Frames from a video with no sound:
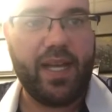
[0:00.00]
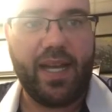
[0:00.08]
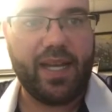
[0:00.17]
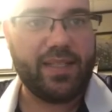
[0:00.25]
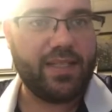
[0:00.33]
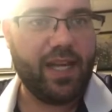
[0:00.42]
It
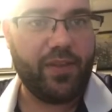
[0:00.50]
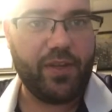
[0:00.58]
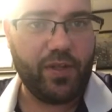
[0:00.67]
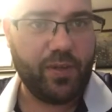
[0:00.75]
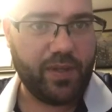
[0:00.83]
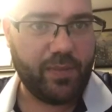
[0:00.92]
has nothing
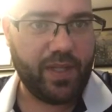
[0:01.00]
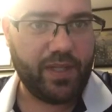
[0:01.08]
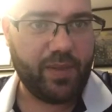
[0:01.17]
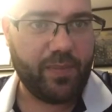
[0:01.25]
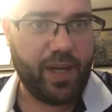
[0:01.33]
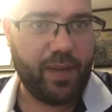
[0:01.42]
to do with the
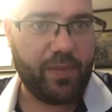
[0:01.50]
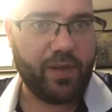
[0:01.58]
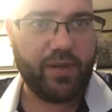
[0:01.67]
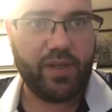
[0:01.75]
midterm paper.